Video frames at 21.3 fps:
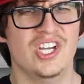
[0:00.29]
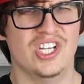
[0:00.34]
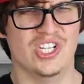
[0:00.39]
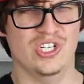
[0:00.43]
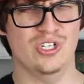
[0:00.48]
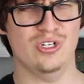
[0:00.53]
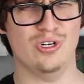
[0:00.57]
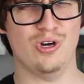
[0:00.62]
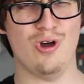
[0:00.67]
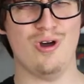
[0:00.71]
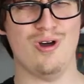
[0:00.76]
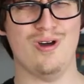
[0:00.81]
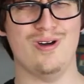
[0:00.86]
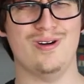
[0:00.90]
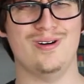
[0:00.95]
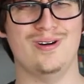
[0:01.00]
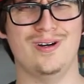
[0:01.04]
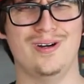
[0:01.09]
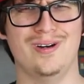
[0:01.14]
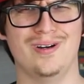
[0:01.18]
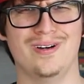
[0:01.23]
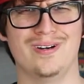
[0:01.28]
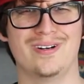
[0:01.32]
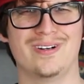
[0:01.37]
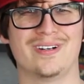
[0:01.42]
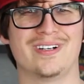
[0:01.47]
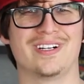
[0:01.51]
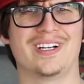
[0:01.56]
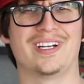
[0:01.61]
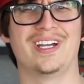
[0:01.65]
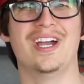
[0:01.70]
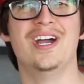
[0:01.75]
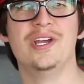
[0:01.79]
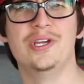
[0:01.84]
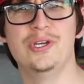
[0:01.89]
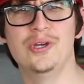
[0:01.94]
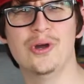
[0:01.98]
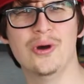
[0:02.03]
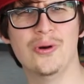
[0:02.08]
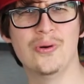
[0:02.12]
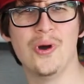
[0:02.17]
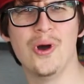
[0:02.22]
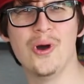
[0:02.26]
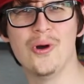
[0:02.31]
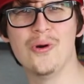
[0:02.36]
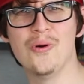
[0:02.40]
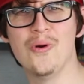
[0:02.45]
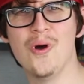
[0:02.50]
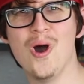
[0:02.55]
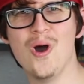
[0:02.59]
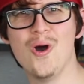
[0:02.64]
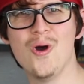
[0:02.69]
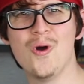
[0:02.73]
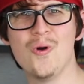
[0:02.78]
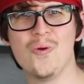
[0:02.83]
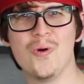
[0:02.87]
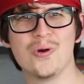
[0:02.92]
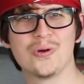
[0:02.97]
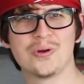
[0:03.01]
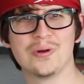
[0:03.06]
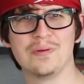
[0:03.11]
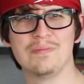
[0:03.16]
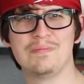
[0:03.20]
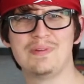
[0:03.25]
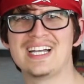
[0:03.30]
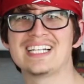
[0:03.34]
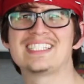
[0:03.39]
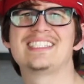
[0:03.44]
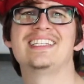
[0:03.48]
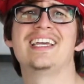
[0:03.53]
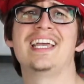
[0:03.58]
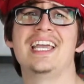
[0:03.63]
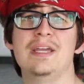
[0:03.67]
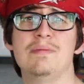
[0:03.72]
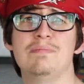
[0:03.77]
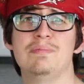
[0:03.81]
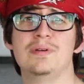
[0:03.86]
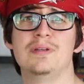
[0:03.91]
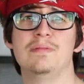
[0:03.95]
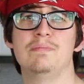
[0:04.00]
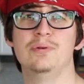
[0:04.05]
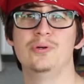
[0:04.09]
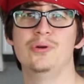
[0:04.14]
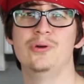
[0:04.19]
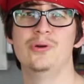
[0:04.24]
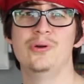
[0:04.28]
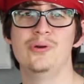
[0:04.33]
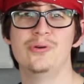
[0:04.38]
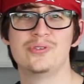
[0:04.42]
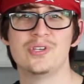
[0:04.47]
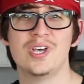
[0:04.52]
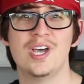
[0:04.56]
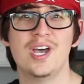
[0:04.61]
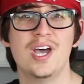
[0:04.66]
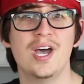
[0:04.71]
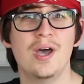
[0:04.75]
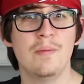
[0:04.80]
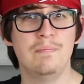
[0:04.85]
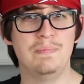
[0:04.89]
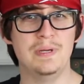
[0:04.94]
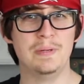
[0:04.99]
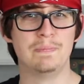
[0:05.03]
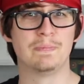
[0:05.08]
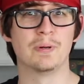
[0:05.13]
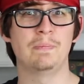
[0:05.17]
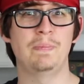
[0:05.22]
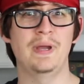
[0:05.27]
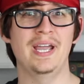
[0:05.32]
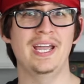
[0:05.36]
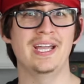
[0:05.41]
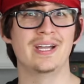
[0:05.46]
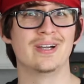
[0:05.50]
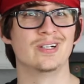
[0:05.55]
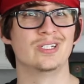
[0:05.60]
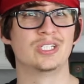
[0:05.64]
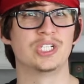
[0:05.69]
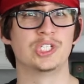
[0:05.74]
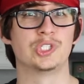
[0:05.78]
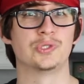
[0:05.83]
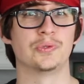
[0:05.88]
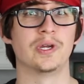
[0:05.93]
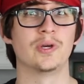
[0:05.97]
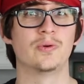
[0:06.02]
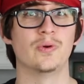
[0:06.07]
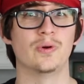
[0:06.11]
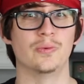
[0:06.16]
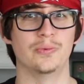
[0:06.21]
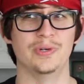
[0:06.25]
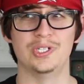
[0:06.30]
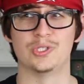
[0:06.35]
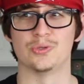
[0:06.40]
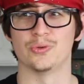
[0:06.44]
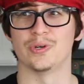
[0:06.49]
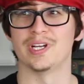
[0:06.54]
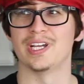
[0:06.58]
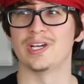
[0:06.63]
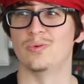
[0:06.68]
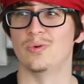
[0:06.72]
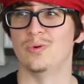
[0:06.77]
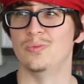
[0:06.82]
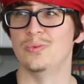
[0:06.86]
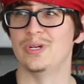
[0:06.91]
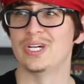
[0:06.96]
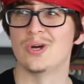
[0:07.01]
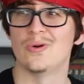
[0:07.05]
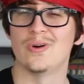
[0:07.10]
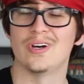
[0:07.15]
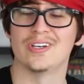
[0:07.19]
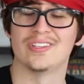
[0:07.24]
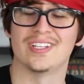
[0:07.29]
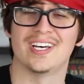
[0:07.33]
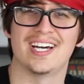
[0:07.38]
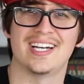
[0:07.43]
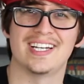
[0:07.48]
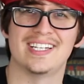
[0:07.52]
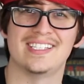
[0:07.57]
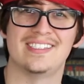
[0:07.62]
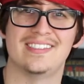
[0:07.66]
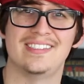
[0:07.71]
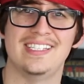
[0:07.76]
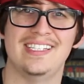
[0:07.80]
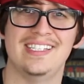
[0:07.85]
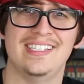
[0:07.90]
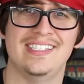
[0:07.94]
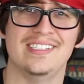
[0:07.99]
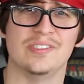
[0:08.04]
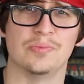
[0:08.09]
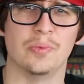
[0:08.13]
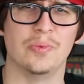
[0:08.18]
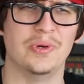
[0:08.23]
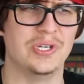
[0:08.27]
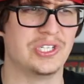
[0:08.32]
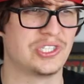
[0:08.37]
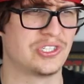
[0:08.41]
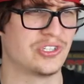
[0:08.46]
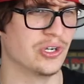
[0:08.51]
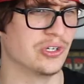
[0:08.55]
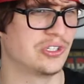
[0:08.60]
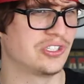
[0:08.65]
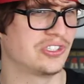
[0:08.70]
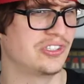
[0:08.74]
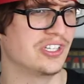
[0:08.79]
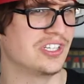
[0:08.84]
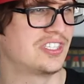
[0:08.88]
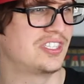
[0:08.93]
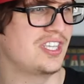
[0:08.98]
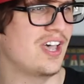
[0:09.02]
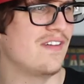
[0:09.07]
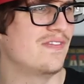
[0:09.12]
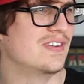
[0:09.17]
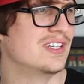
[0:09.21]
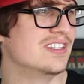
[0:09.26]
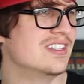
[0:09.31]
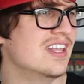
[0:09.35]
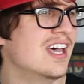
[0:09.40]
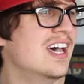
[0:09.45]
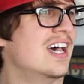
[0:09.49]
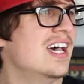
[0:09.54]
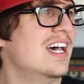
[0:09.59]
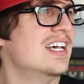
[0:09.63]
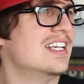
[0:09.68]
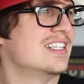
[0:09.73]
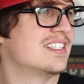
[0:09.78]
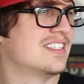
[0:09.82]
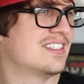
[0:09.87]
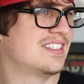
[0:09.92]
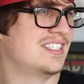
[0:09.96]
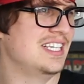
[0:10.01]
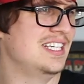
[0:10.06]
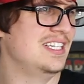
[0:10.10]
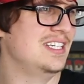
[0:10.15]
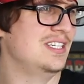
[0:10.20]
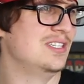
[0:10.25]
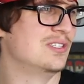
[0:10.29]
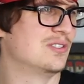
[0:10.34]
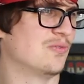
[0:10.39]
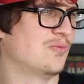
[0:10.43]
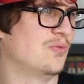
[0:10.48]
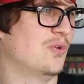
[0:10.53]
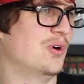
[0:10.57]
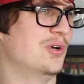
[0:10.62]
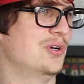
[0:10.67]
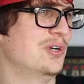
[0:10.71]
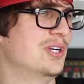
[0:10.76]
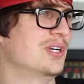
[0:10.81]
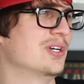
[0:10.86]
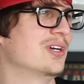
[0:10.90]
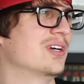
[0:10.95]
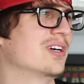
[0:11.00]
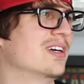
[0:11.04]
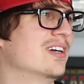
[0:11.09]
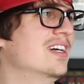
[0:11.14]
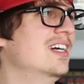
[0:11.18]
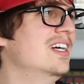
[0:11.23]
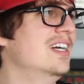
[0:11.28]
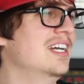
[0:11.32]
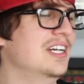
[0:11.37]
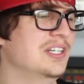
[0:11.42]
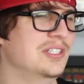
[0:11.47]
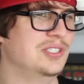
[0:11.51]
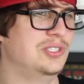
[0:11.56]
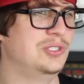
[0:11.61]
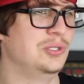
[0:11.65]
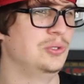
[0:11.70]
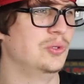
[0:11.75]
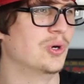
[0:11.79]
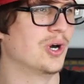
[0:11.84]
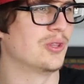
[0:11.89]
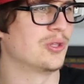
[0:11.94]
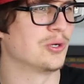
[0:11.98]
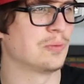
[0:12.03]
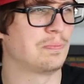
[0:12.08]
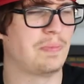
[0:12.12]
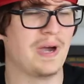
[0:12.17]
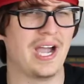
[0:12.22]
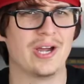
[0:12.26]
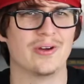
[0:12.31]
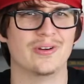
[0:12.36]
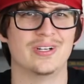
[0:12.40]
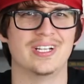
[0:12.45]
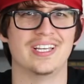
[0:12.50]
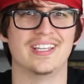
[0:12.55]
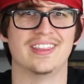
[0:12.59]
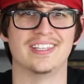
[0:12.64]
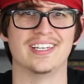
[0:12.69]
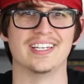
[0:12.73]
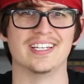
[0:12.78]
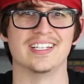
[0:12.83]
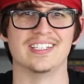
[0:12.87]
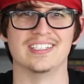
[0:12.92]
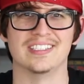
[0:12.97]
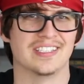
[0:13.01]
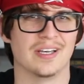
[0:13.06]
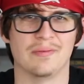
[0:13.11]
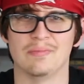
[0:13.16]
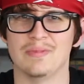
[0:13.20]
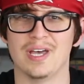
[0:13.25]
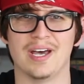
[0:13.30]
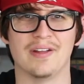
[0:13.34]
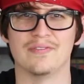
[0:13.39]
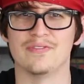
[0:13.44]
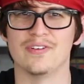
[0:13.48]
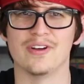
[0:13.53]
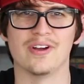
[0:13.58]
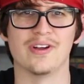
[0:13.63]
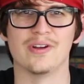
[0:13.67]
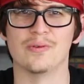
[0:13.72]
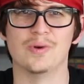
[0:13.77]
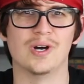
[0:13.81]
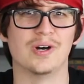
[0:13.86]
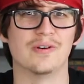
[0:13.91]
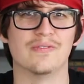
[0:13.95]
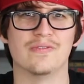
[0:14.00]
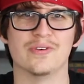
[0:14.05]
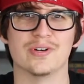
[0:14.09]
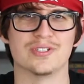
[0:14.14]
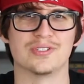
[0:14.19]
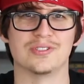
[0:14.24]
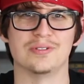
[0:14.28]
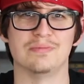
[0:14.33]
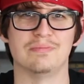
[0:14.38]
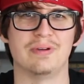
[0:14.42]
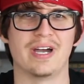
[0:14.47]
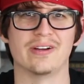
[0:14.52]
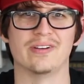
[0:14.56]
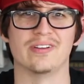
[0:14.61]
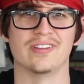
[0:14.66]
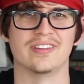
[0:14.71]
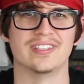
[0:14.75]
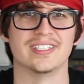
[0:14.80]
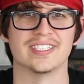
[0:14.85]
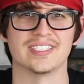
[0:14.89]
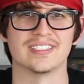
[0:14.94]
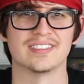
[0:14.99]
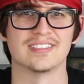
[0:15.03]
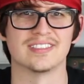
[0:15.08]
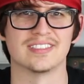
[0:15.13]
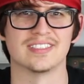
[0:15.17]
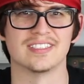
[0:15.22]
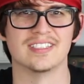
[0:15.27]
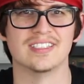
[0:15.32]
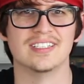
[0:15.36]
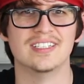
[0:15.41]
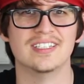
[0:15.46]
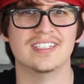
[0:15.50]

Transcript: Yarg! Yo ho ho, welcome back to 8-Bit Booze. Be prepared to drink what we drink when we go on the high seas, when we search the 7 seas of wonder and do other piratey things. I'm not very well versed in pirate things.